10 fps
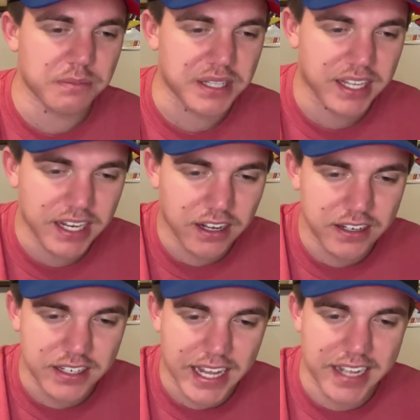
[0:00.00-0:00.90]
at getting
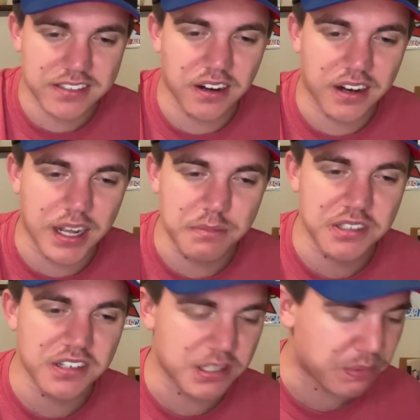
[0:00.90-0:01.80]
onto NASCAR Cup
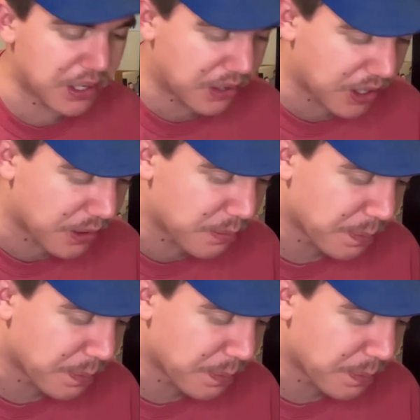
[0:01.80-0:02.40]
Series pit road.